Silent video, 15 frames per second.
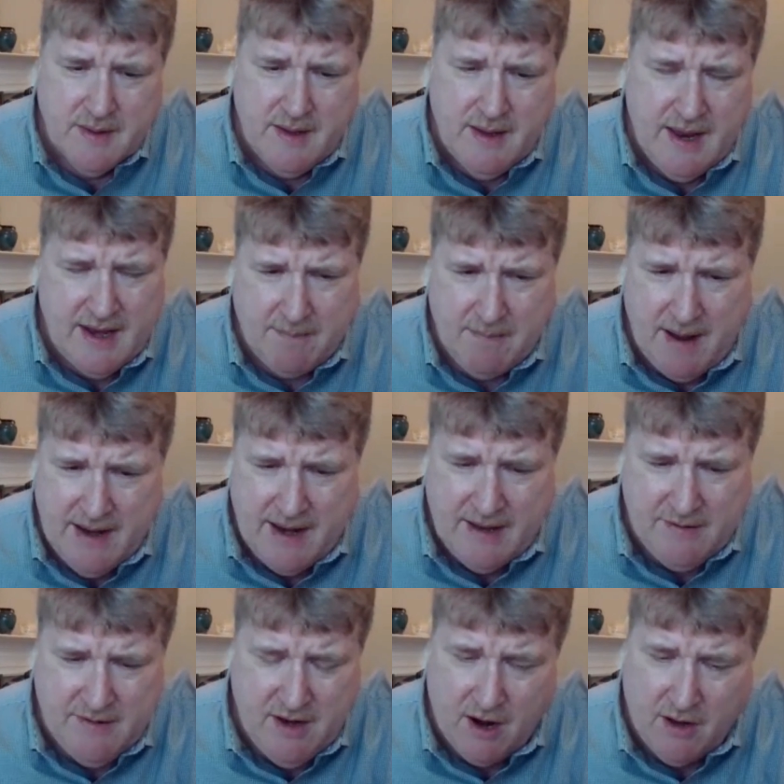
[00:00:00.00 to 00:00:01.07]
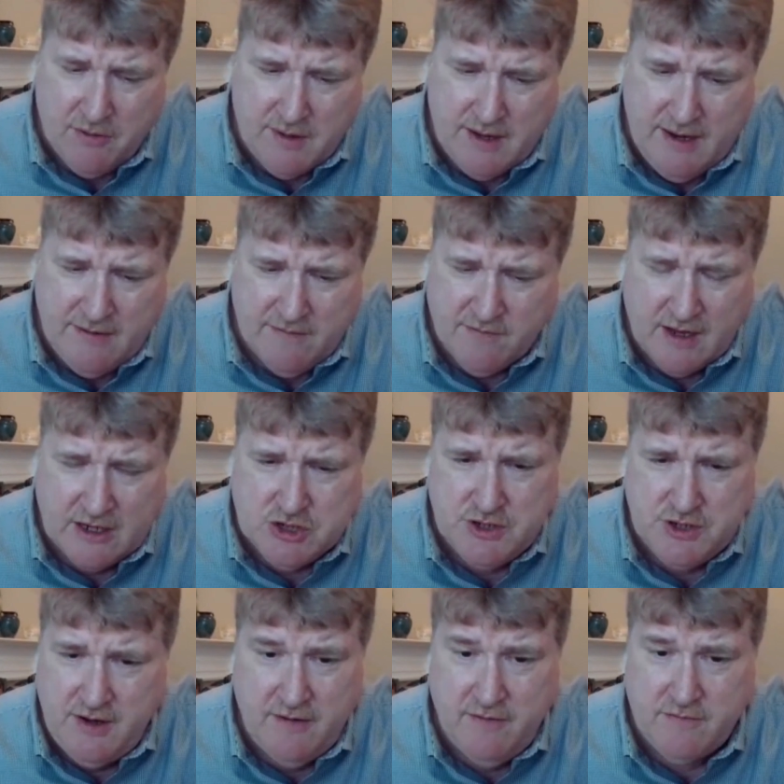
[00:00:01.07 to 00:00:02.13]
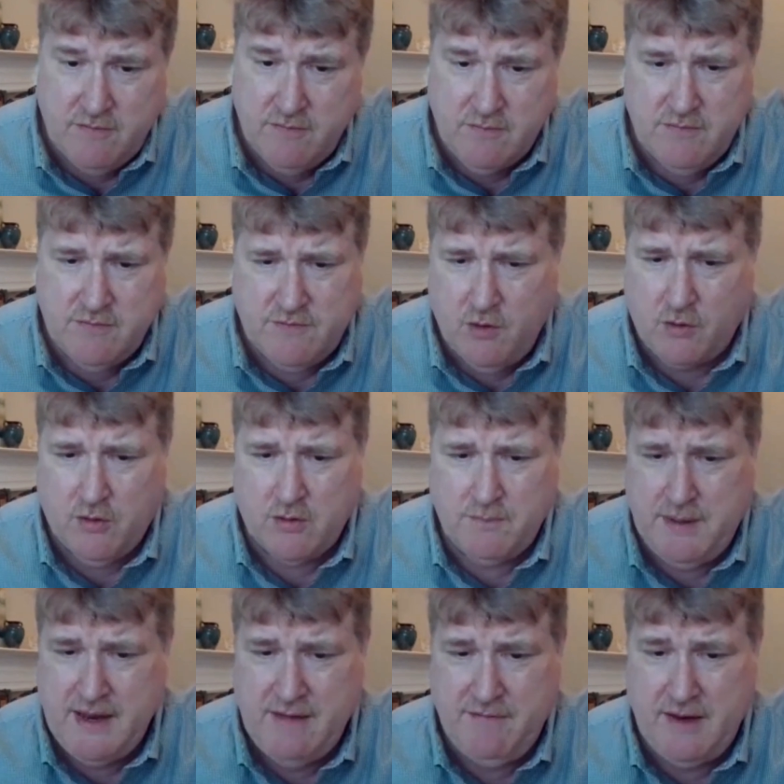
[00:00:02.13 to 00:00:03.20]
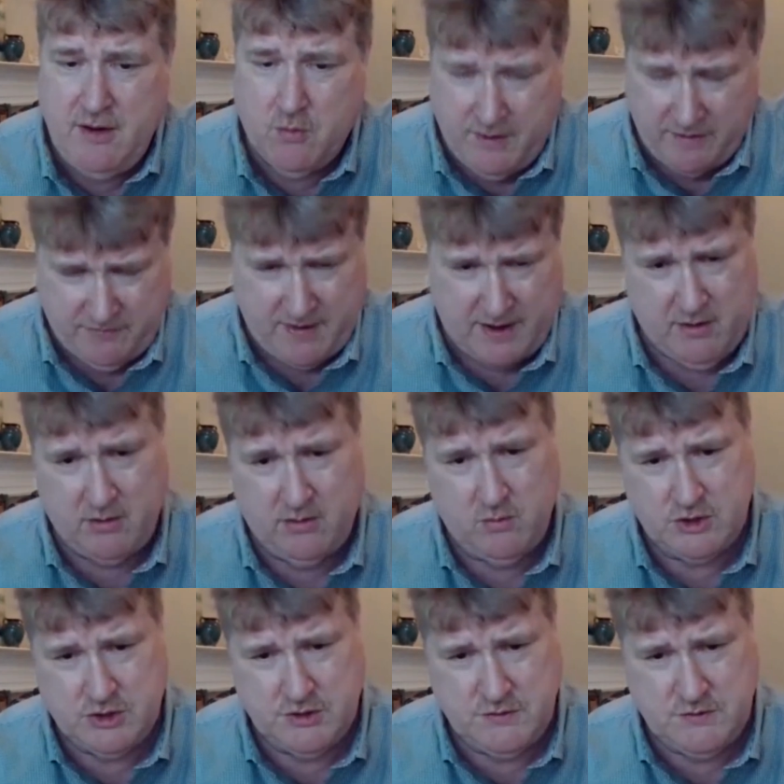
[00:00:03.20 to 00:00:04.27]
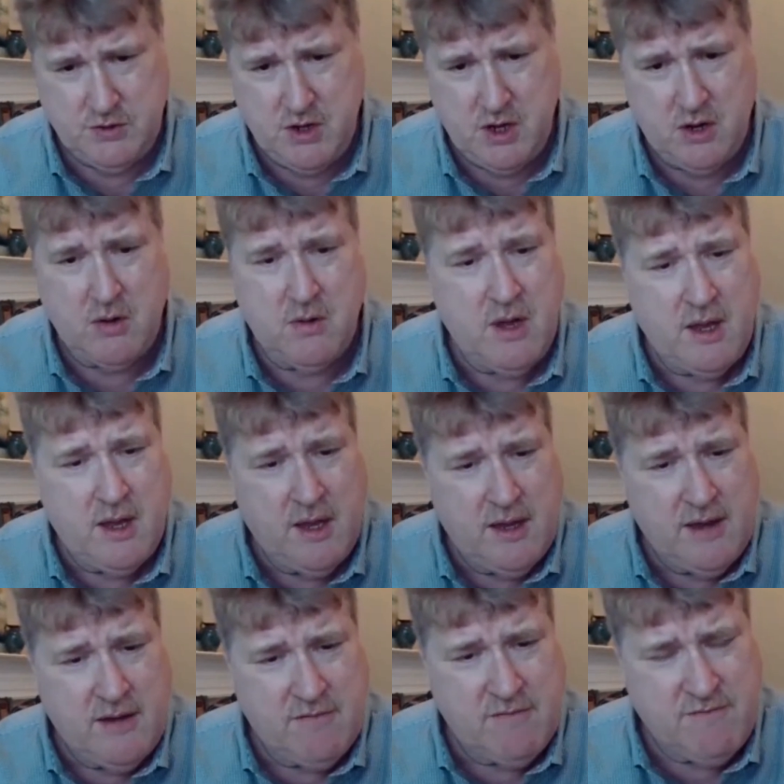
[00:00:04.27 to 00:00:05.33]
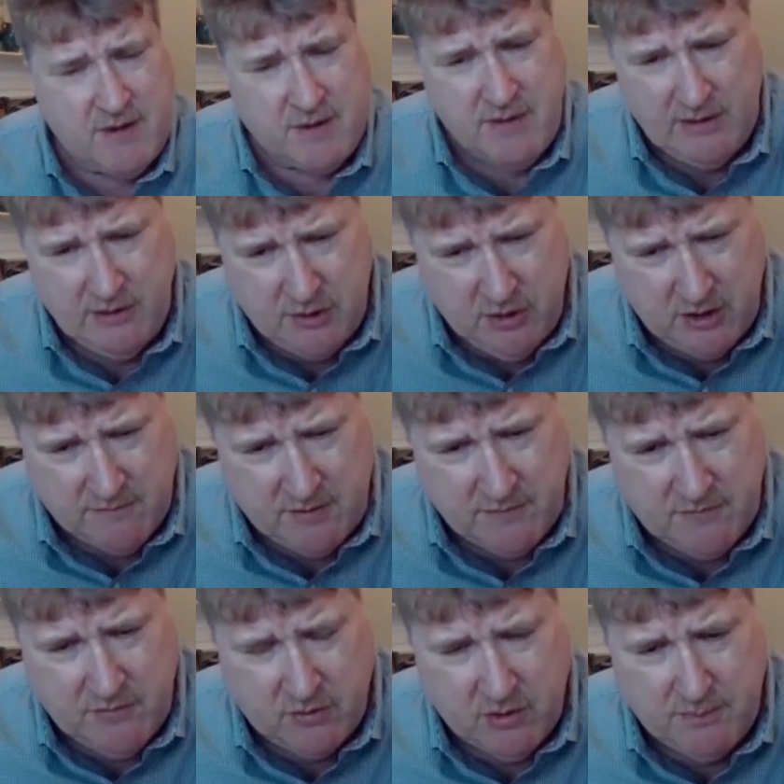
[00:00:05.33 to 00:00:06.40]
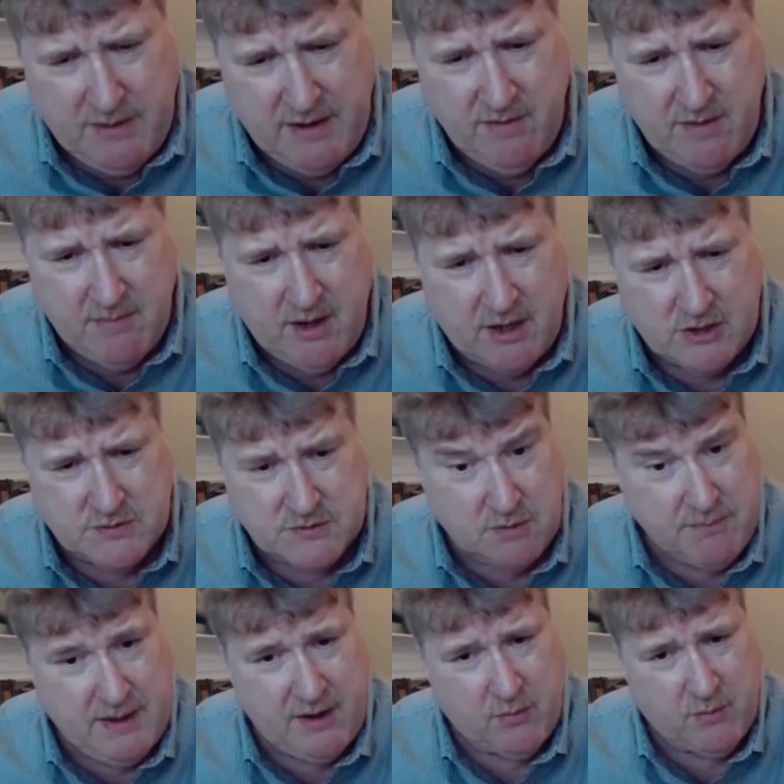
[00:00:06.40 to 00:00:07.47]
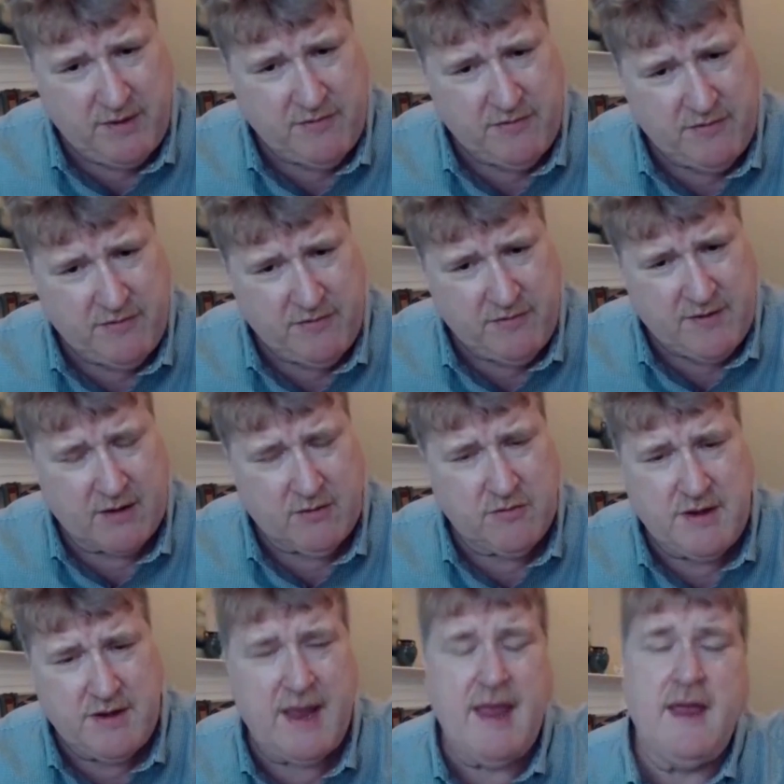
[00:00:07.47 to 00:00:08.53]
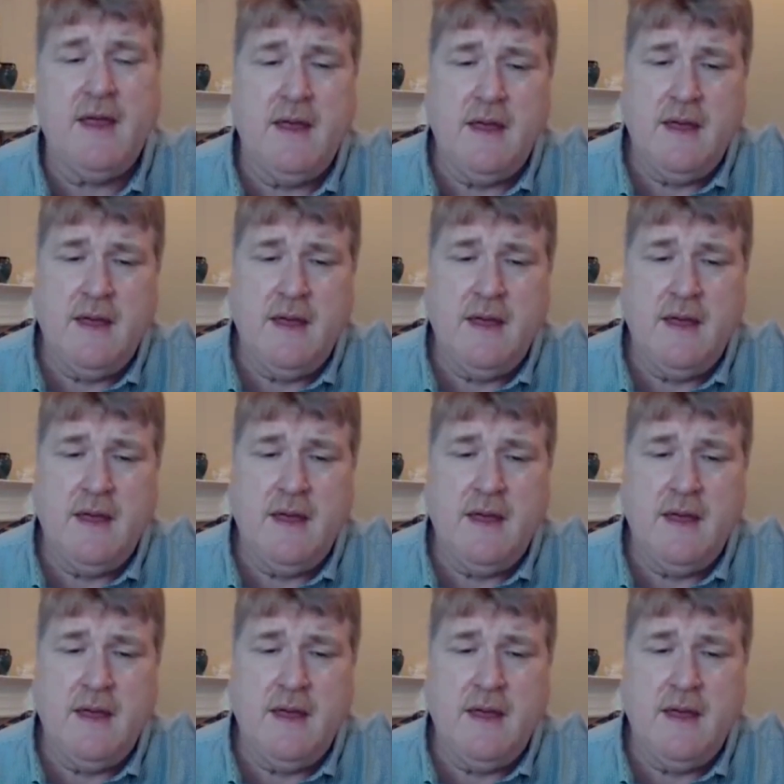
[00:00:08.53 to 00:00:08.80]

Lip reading: And I might add, the other key discussion is solar PV recycle, which, as you know, very little of our solar PV modules are being recycled today.